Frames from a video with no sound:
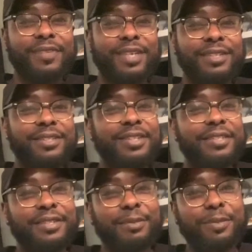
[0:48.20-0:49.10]
it's,
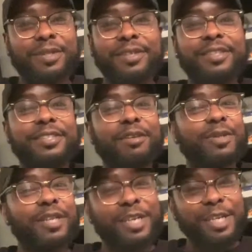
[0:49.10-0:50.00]
it's, something, it's
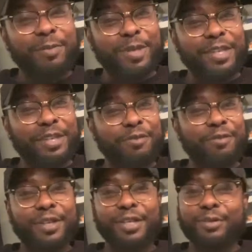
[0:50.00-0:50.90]
something a little bit
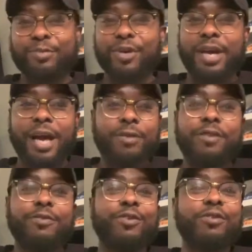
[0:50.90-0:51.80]
different that you probably, I don't
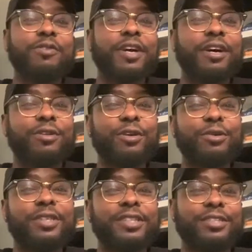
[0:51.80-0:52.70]
even know if y'all know
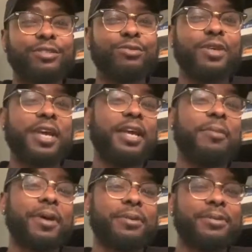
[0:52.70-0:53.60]
that this shoe
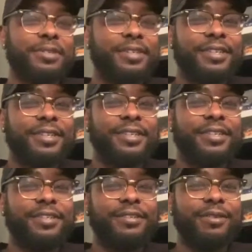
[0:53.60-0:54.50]
came out.
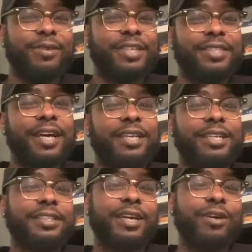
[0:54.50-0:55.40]
You know, that's how,
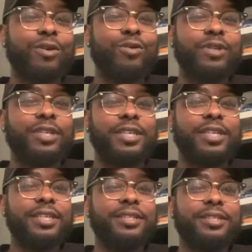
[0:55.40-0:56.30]
that's how old it
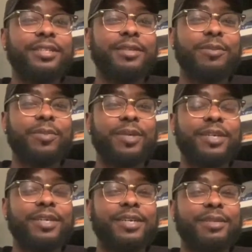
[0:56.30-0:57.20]
is. But
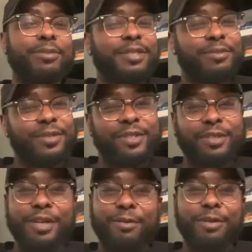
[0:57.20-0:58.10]
uh, let me let me show
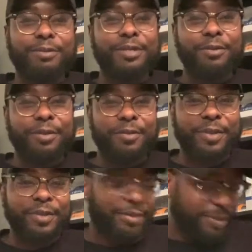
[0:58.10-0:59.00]
y'all what I'm talking
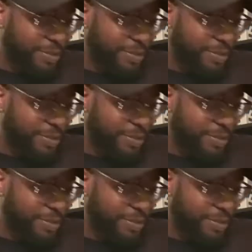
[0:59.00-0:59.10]
about.